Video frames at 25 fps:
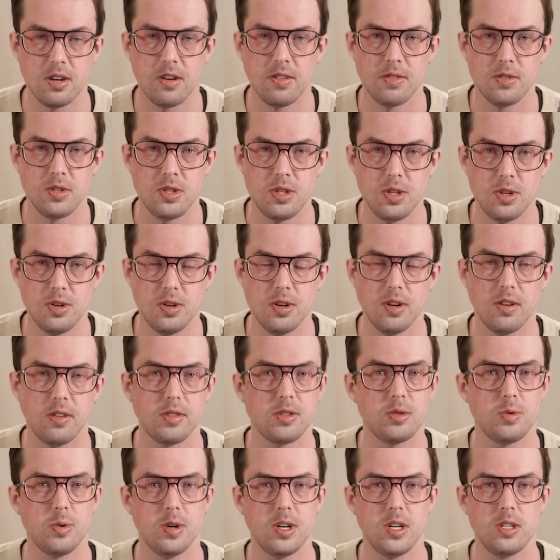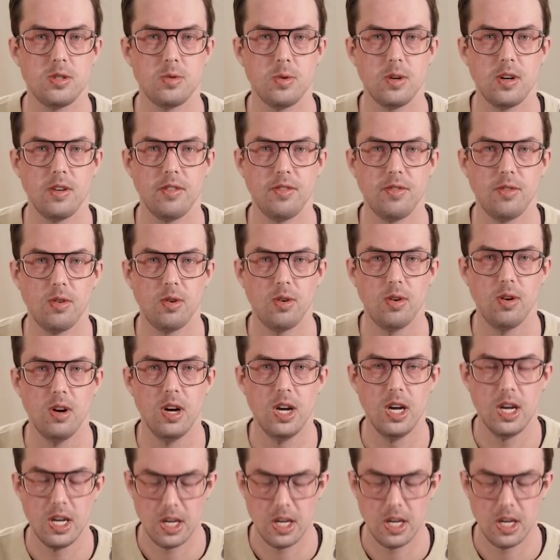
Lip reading: of June of 2024.